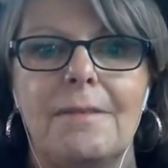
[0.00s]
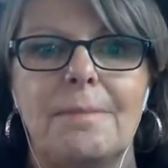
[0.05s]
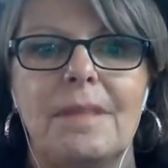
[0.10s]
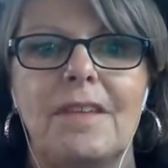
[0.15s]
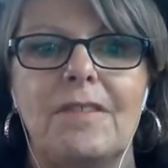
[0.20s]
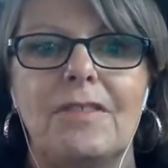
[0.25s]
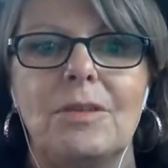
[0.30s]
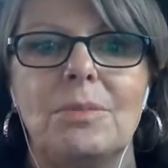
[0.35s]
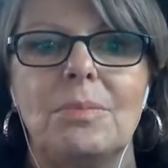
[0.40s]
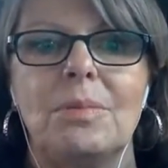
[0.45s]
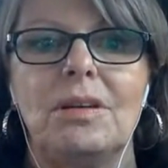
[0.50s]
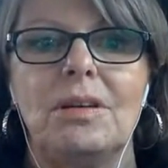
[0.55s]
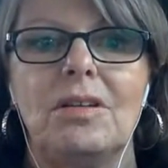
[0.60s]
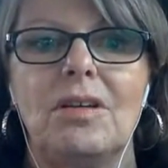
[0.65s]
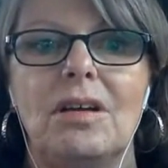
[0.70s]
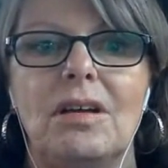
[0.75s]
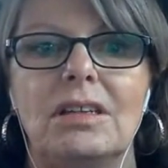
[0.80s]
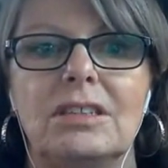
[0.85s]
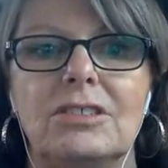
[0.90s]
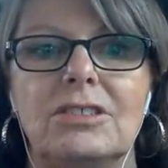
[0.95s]
If you
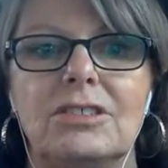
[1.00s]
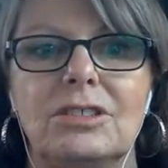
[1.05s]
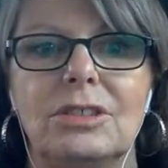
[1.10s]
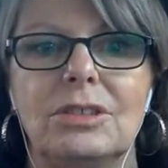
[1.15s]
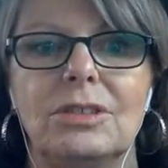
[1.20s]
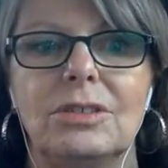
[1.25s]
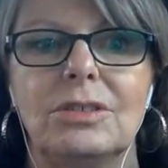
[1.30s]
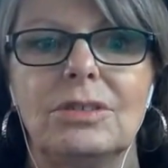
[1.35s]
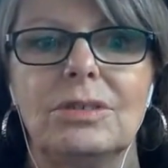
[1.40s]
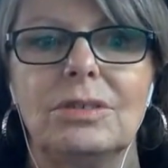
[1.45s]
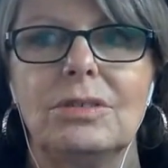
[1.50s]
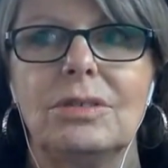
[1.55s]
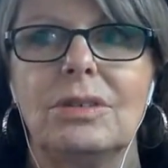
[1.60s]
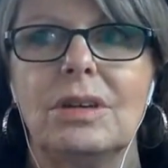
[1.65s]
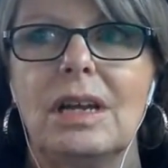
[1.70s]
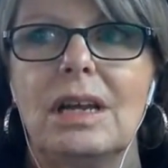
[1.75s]
belong to